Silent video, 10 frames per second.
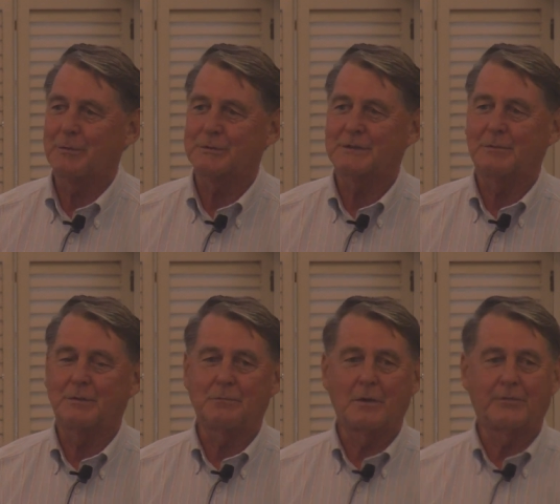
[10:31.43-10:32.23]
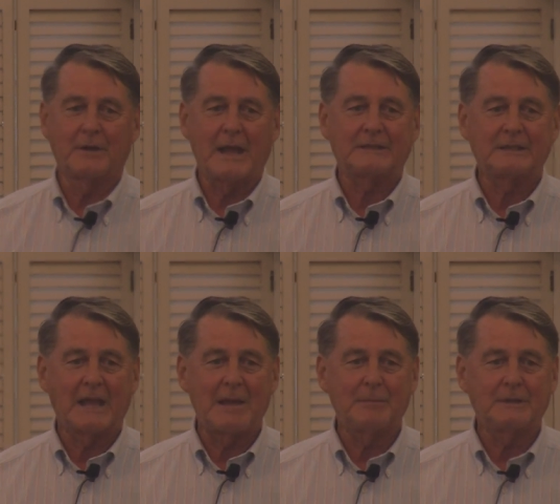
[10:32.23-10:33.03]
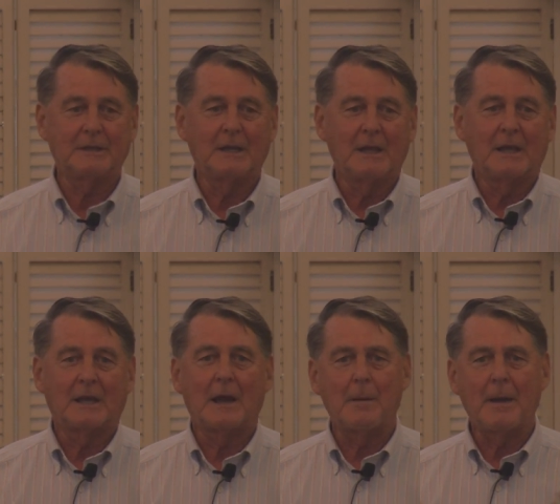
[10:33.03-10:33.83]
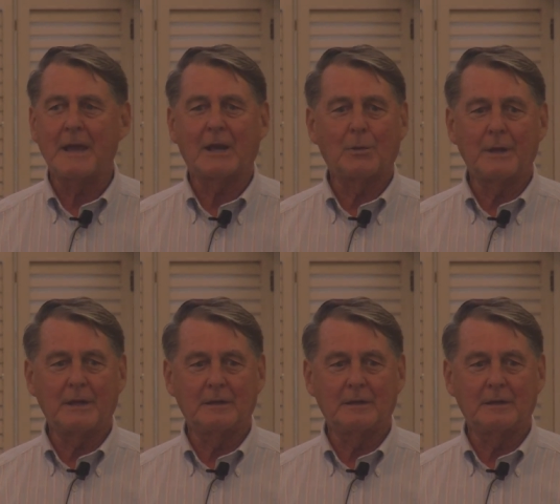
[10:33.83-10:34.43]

It was uh, for entertainment. Uh, am I echoing?